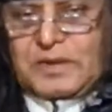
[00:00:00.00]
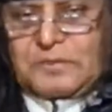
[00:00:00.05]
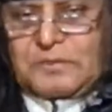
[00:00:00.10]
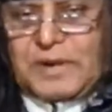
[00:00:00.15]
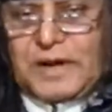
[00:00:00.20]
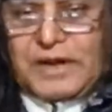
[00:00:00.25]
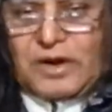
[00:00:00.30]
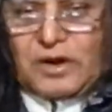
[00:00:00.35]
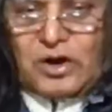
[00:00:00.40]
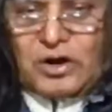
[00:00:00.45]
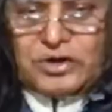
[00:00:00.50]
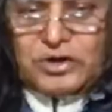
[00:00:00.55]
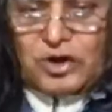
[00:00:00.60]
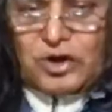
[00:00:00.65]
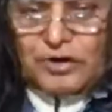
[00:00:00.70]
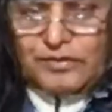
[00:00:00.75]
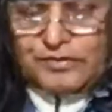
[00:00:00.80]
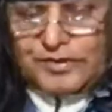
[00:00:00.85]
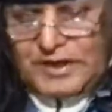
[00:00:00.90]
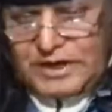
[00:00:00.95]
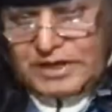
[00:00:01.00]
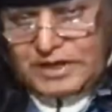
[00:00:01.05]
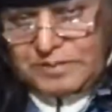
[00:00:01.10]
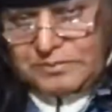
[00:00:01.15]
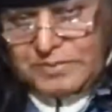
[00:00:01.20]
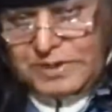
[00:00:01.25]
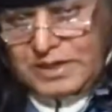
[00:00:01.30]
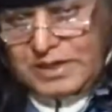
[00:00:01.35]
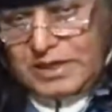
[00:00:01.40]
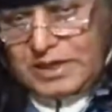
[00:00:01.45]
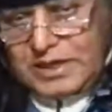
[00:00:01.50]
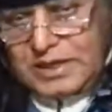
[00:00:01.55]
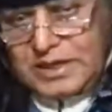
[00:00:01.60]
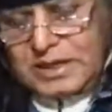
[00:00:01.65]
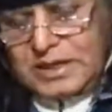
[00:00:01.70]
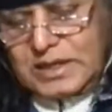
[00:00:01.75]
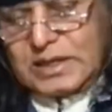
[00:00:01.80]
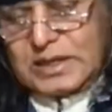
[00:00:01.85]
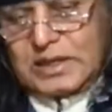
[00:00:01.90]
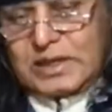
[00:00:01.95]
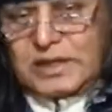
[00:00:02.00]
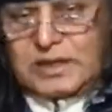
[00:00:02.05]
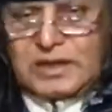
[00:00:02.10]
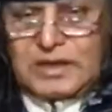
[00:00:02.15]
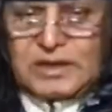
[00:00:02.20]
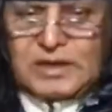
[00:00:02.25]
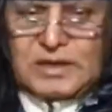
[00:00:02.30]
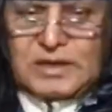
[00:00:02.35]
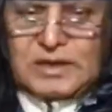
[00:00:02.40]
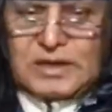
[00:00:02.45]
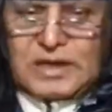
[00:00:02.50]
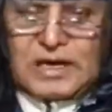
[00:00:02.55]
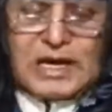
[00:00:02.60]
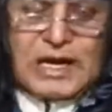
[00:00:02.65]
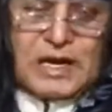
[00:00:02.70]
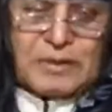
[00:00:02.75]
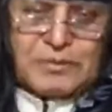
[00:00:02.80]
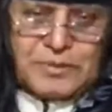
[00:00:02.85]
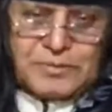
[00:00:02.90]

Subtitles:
by not offering me a cup